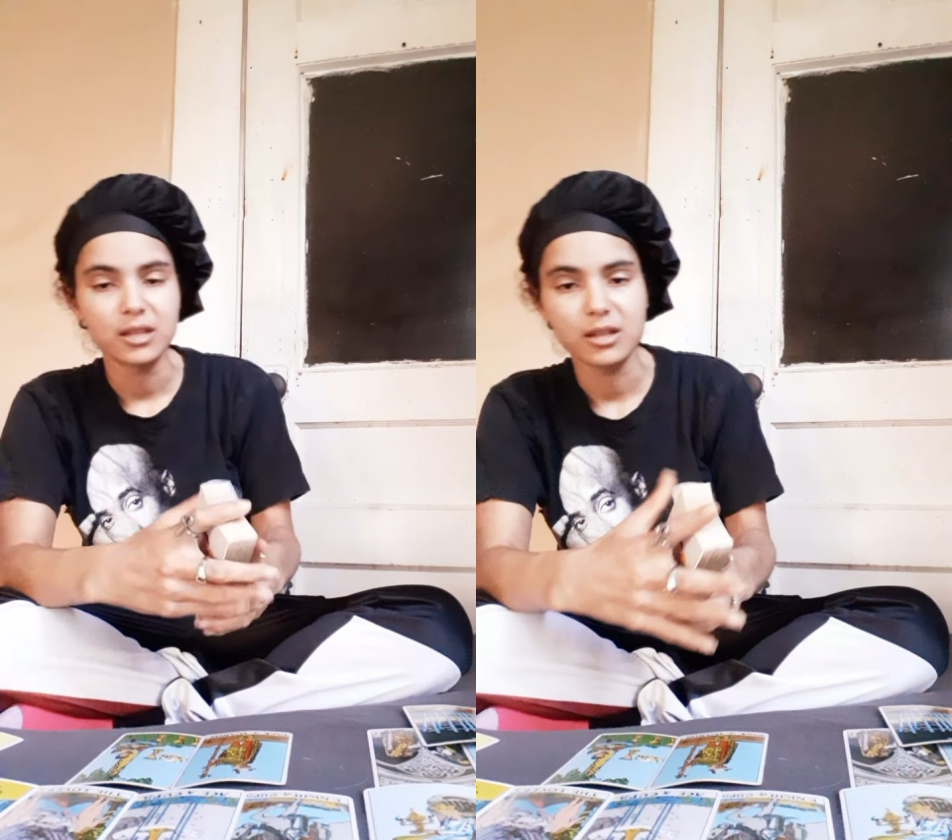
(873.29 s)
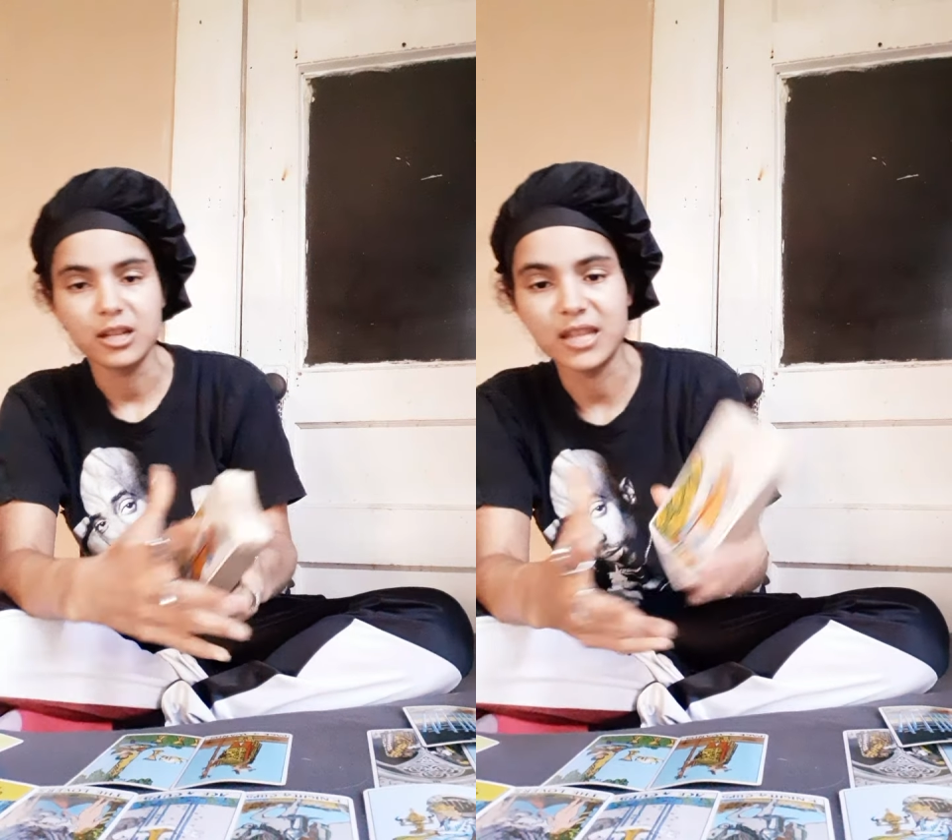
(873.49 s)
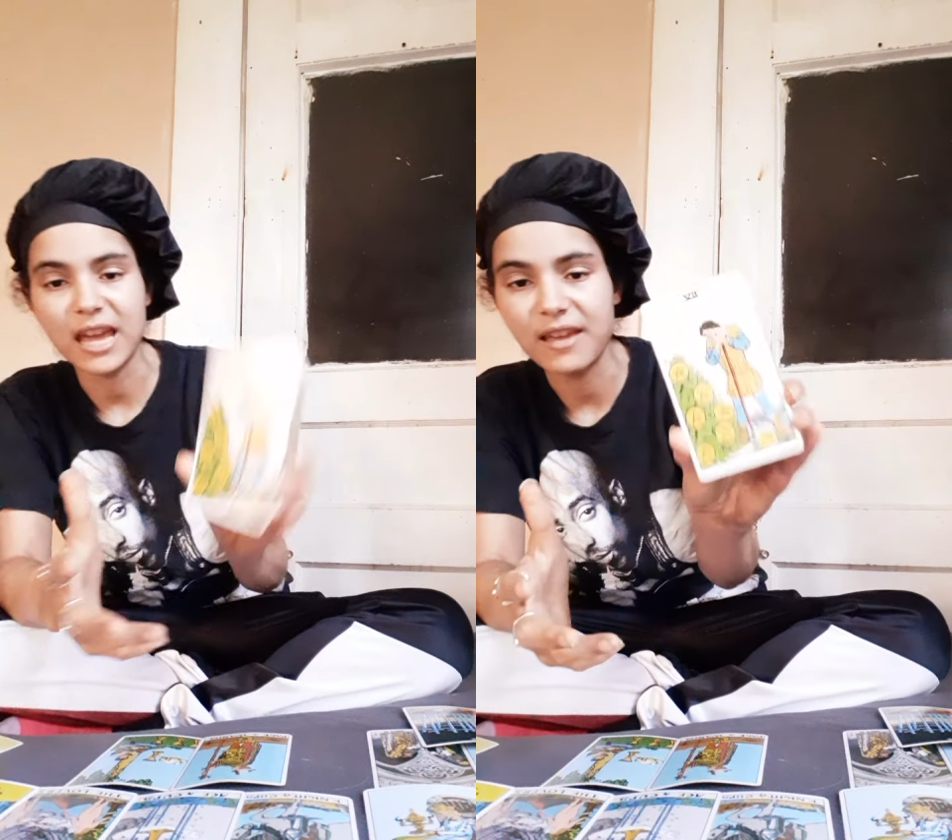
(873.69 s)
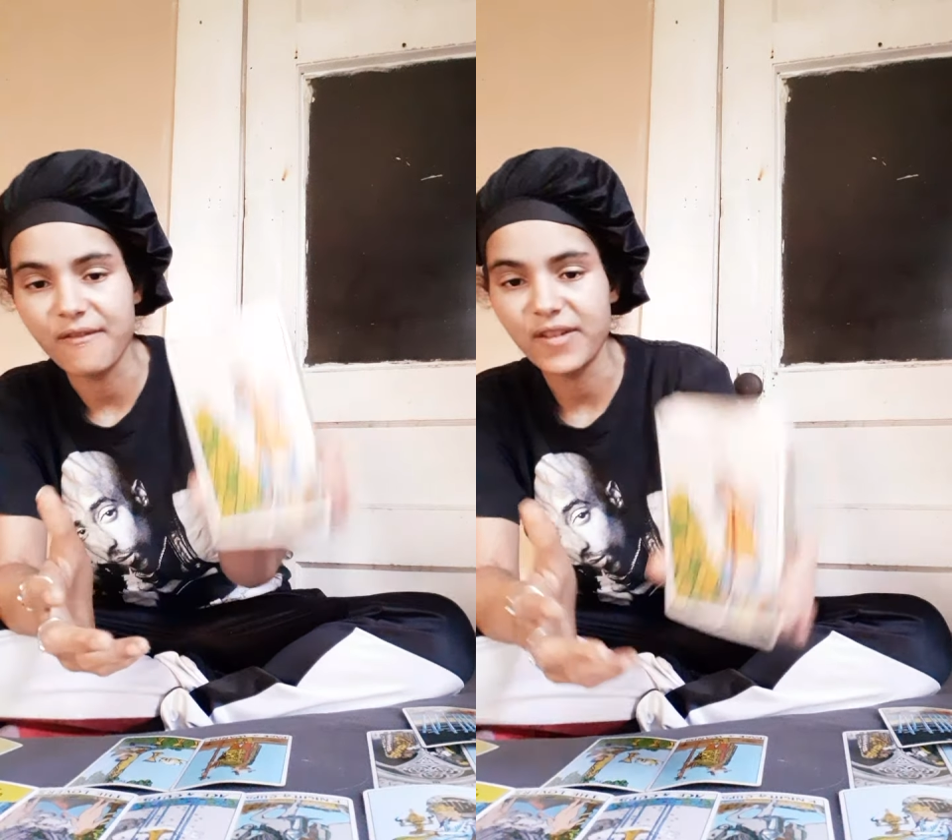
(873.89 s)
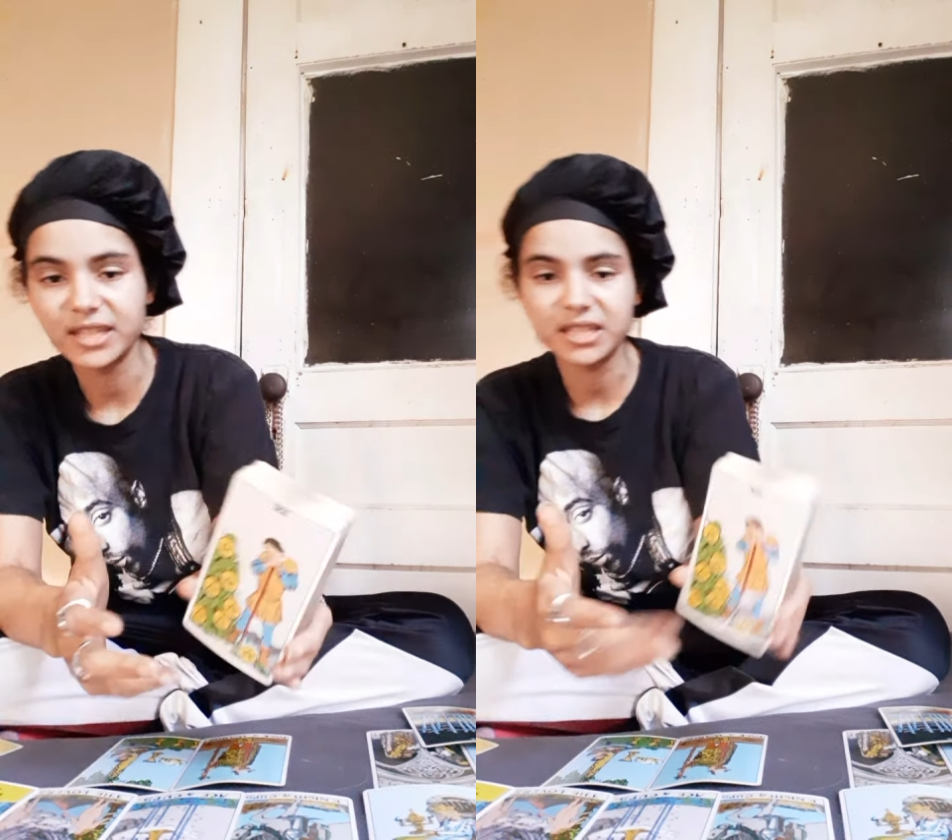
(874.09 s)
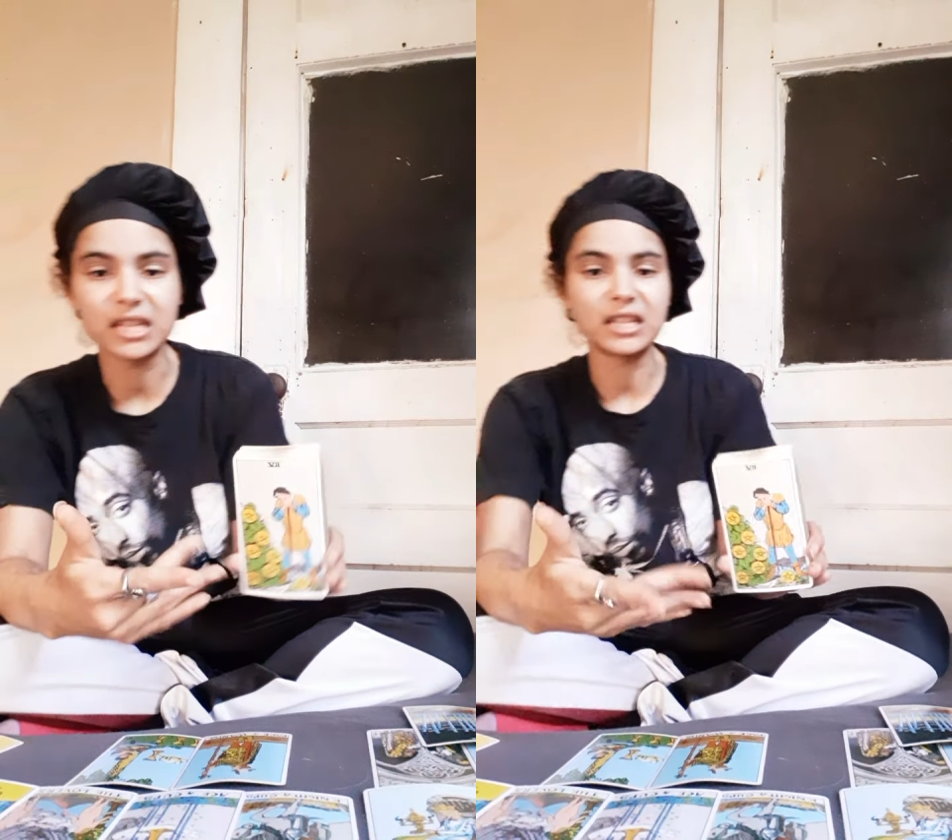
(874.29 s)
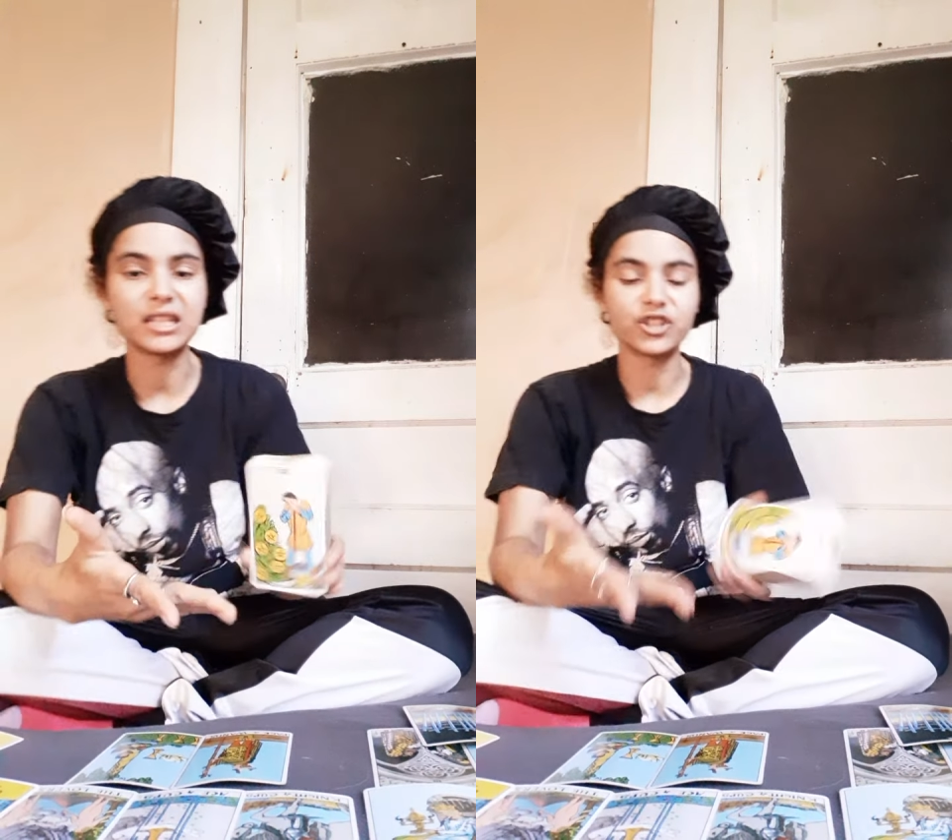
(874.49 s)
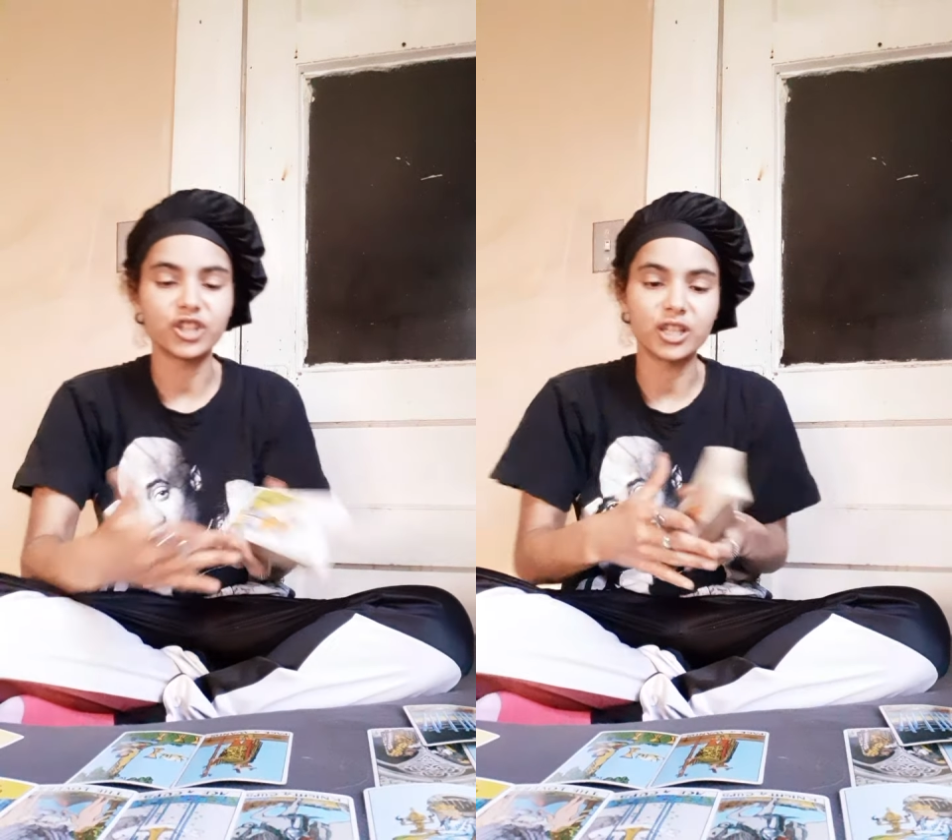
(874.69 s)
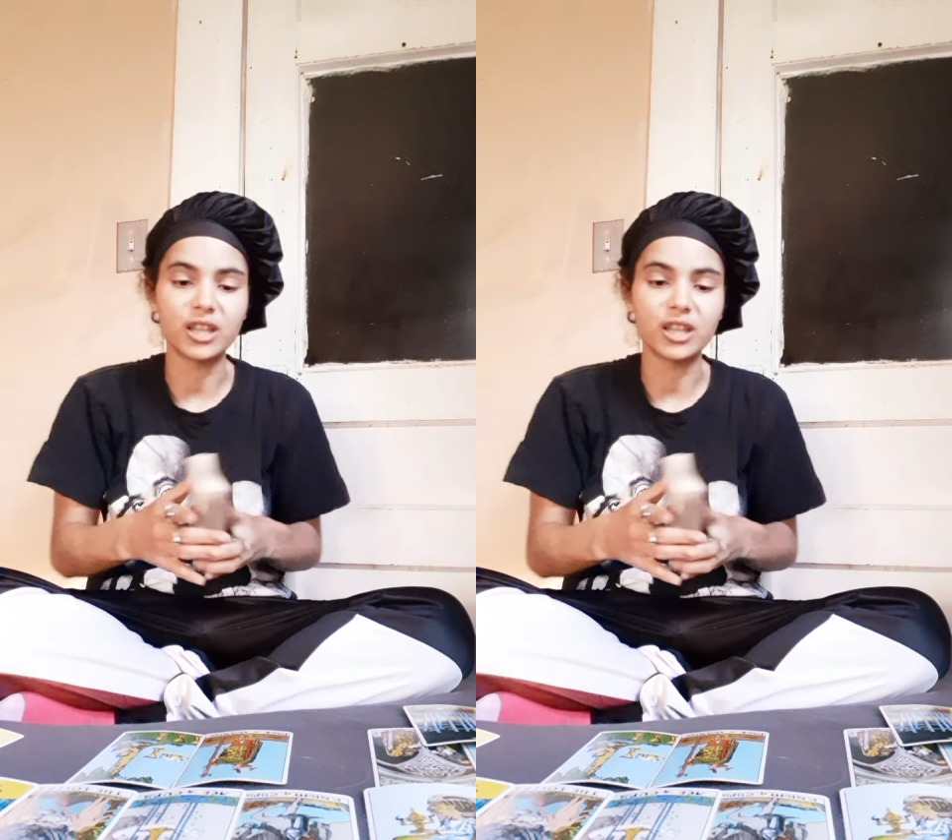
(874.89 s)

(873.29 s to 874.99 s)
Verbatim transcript: Because they invested in this shit.